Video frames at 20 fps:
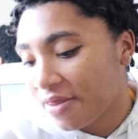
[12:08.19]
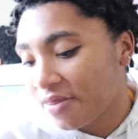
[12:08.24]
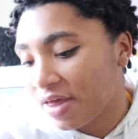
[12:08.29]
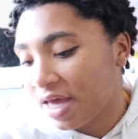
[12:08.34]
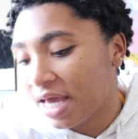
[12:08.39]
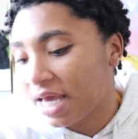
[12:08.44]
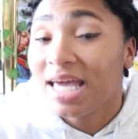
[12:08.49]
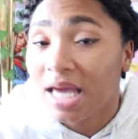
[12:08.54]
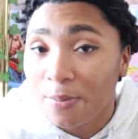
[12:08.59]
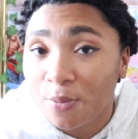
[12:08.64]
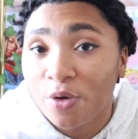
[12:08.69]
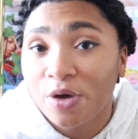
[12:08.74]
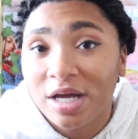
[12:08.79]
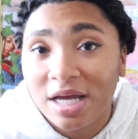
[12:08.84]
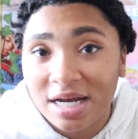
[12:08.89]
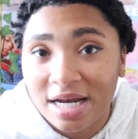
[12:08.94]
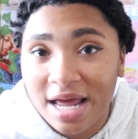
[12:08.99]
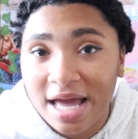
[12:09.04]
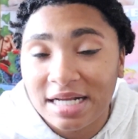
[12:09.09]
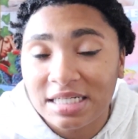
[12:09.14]
And then Camera
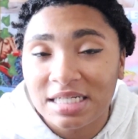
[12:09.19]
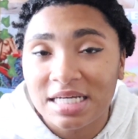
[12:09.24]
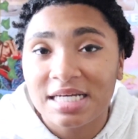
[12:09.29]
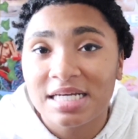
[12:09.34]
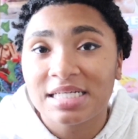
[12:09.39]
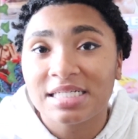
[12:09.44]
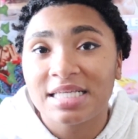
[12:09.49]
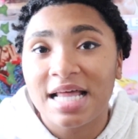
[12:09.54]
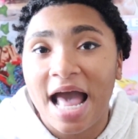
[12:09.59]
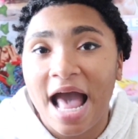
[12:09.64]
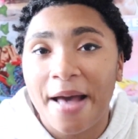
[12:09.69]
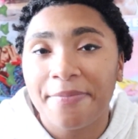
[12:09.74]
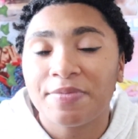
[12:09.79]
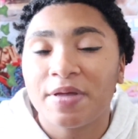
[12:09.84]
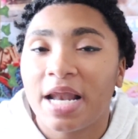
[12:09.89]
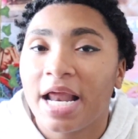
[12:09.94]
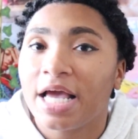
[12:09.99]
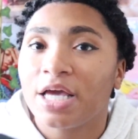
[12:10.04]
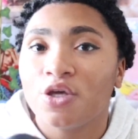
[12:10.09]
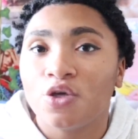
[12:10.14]
Connect is the app
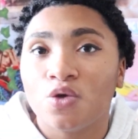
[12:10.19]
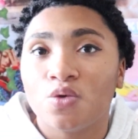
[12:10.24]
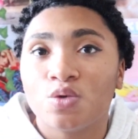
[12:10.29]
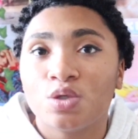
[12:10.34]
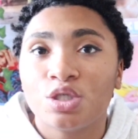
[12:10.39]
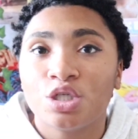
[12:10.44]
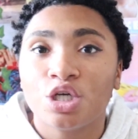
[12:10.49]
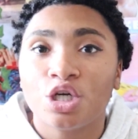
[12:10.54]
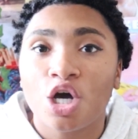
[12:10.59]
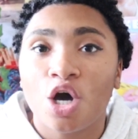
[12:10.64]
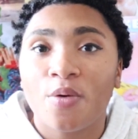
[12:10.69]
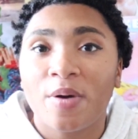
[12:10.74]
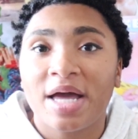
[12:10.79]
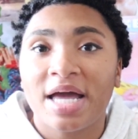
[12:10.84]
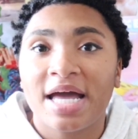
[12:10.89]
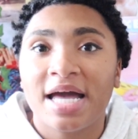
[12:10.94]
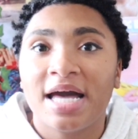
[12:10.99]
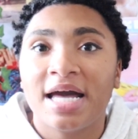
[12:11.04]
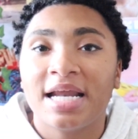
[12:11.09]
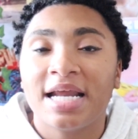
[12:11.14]
that I use to go
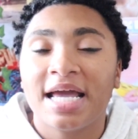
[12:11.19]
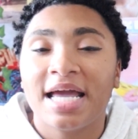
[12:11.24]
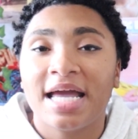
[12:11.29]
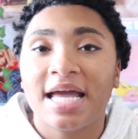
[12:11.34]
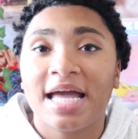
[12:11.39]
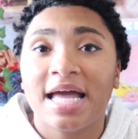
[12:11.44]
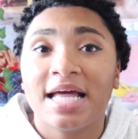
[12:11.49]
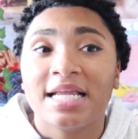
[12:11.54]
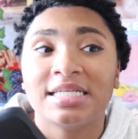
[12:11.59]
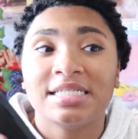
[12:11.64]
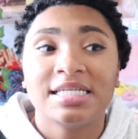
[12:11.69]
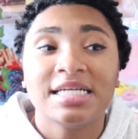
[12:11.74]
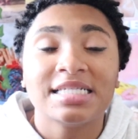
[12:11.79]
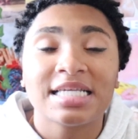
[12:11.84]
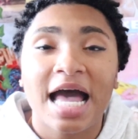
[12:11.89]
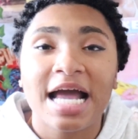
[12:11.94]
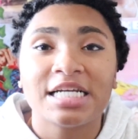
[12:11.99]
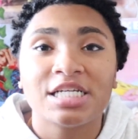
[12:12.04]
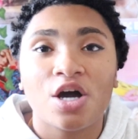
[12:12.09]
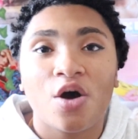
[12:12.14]
ahead, and since
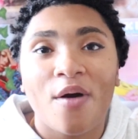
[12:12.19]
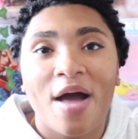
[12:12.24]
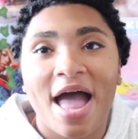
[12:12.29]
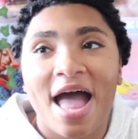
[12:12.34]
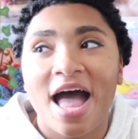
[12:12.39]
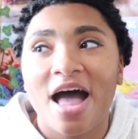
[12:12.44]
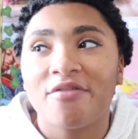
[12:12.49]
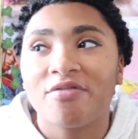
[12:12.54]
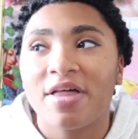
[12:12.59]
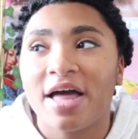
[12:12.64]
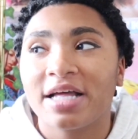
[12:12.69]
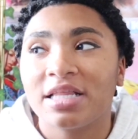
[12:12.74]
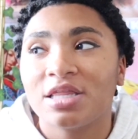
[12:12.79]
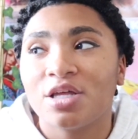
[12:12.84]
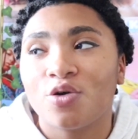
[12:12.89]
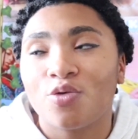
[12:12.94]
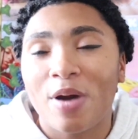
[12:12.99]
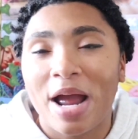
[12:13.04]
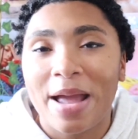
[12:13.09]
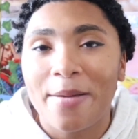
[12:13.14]
I don't have like
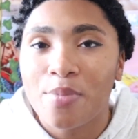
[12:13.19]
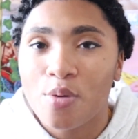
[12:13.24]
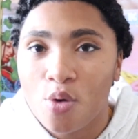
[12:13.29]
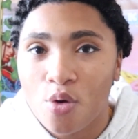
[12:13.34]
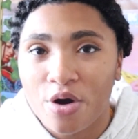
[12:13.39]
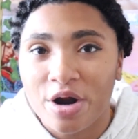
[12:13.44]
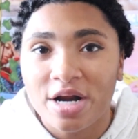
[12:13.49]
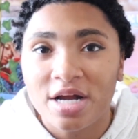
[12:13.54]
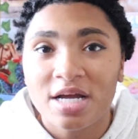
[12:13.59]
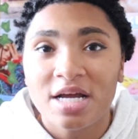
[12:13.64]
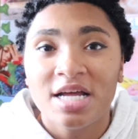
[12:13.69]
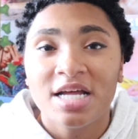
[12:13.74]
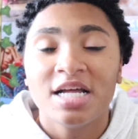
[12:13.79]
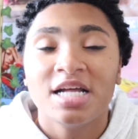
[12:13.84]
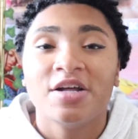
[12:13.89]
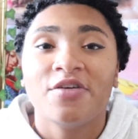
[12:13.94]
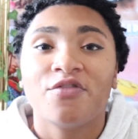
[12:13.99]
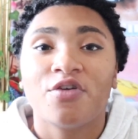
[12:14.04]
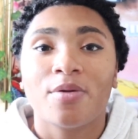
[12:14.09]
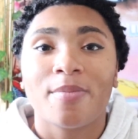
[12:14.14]
the right port
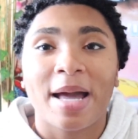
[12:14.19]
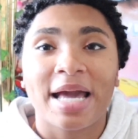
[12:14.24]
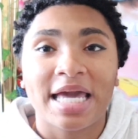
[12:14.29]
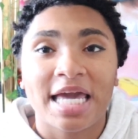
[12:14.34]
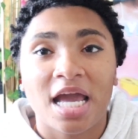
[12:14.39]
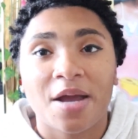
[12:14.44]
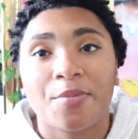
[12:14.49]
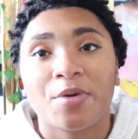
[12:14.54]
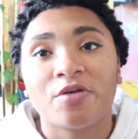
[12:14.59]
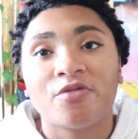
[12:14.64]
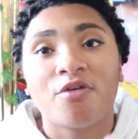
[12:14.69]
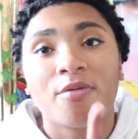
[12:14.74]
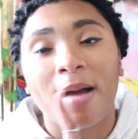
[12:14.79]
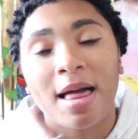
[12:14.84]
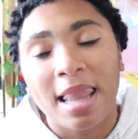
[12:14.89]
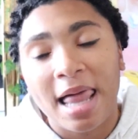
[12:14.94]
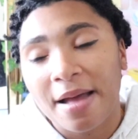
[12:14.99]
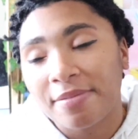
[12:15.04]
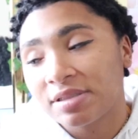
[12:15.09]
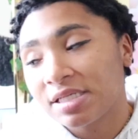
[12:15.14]
for my camera for
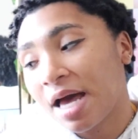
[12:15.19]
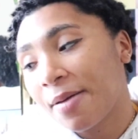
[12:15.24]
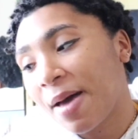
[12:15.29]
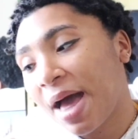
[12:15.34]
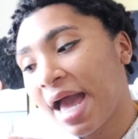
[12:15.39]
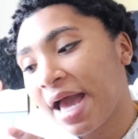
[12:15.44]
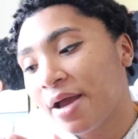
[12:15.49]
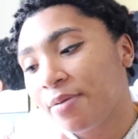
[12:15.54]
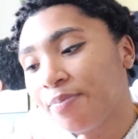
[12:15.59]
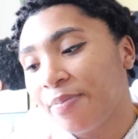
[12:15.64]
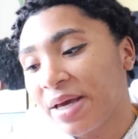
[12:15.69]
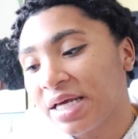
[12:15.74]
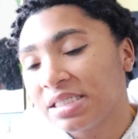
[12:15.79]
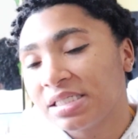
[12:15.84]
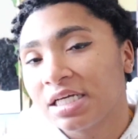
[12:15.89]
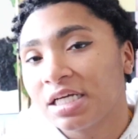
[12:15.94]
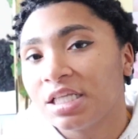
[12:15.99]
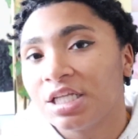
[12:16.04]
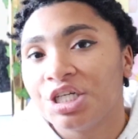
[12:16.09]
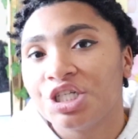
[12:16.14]
my laptop, I
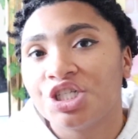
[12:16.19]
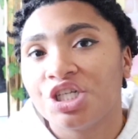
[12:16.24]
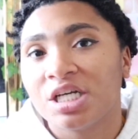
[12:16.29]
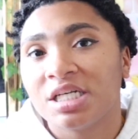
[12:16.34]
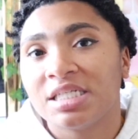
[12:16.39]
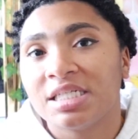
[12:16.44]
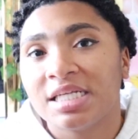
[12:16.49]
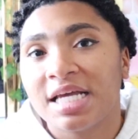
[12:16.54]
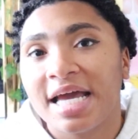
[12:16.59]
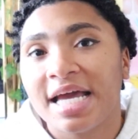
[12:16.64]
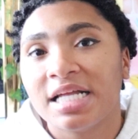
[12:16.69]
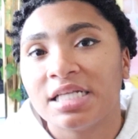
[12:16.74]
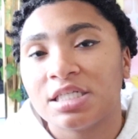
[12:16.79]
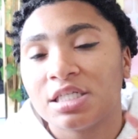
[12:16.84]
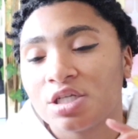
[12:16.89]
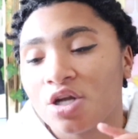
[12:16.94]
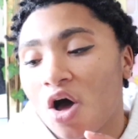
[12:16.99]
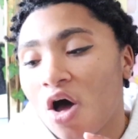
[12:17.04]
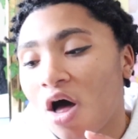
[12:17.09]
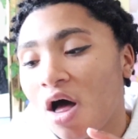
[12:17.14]
basically just
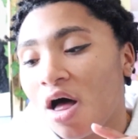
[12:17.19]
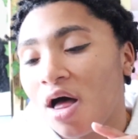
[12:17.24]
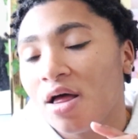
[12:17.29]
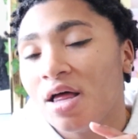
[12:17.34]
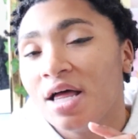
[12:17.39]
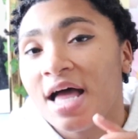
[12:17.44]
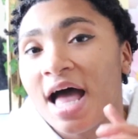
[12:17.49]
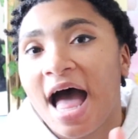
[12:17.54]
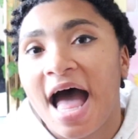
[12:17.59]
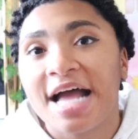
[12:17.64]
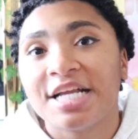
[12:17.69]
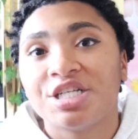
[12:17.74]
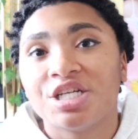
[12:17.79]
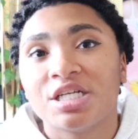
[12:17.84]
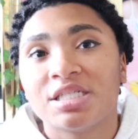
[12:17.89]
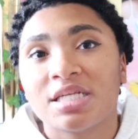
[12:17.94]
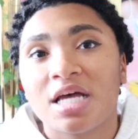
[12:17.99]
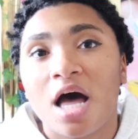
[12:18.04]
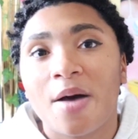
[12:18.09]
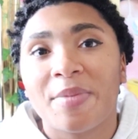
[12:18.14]
import
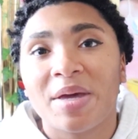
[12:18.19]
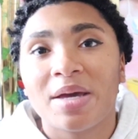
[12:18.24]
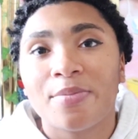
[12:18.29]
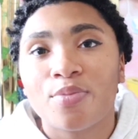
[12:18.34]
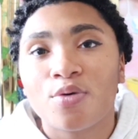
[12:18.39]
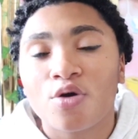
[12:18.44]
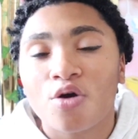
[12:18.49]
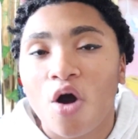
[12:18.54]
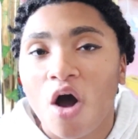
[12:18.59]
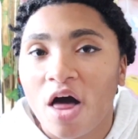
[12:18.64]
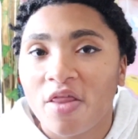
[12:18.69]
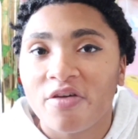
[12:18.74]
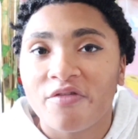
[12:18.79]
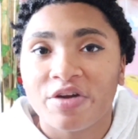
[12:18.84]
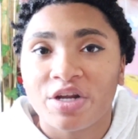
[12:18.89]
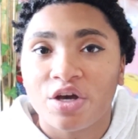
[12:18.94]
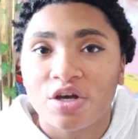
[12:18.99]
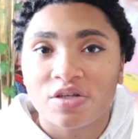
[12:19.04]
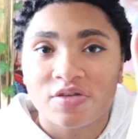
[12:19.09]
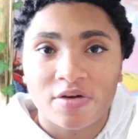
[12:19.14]
all the
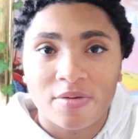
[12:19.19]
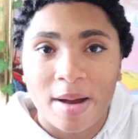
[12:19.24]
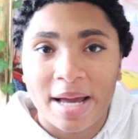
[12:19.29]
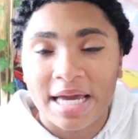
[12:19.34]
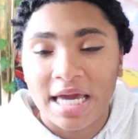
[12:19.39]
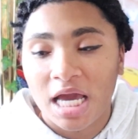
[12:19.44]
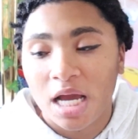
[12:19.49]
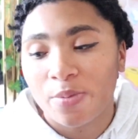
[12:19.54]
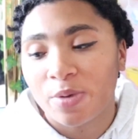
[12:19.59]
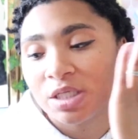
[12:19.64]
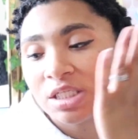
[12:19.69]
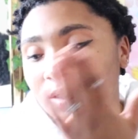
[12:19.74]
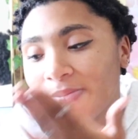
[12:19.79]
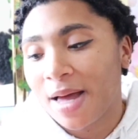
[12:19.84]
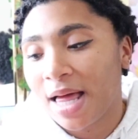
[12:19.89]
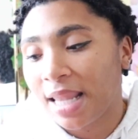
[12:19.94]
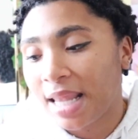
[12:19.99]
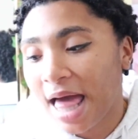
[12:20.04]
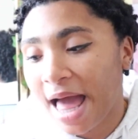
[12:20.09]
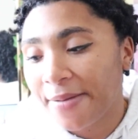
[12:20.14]
videos from my camera to
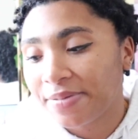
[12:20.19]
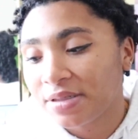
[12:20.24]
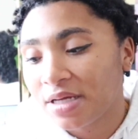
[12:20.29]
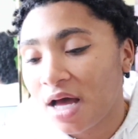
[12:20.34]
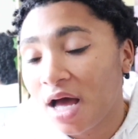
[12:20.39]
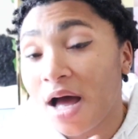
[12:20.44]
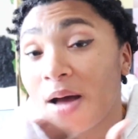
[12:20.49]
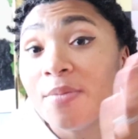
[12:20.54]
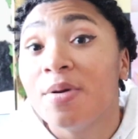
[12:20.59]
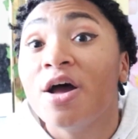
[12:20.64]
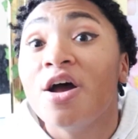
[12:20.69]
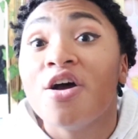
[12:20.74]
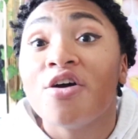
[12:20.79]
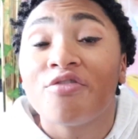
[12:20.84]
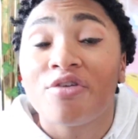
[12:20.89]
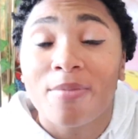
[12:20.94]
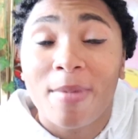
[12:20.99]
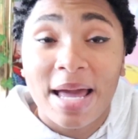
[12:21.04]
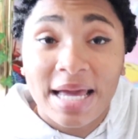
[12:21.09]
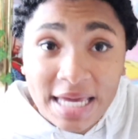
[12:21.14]

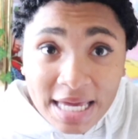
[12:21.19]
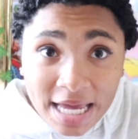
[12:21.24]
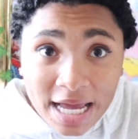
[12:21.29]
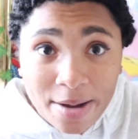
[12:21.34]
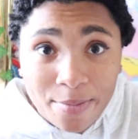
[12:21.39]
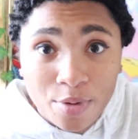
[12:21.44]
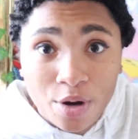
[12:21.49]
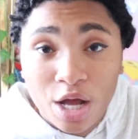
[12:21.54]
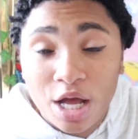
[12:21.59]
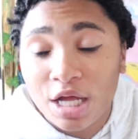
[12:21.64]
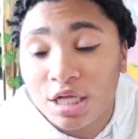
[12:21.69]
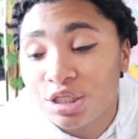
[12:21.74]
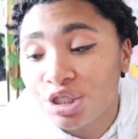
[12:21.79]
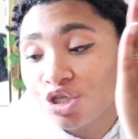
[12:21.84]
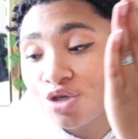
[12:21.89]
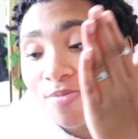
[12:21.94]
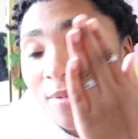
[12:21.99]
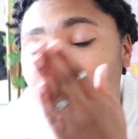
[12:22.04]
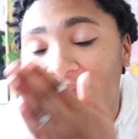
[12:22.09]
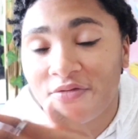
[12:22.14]
my camera
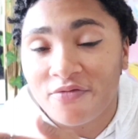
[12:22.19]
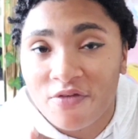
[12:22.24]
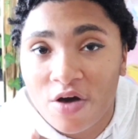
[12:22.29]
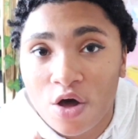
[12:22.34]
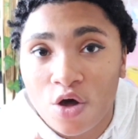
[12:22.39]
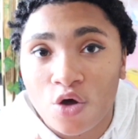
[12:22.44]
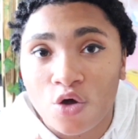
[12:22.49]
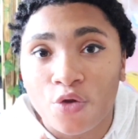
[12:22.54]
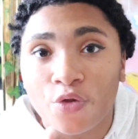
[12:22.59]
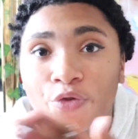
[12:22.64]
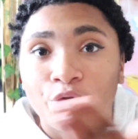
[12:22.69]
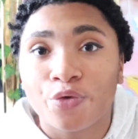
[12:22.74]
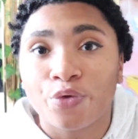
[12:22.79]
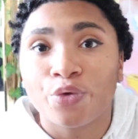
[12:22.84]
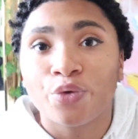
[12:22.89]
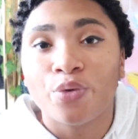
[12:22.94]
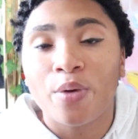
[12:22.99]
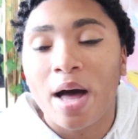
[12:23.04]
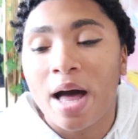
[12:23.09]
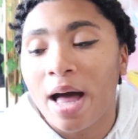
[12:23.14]
to my phone
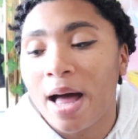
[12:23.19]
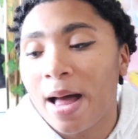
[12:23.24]
through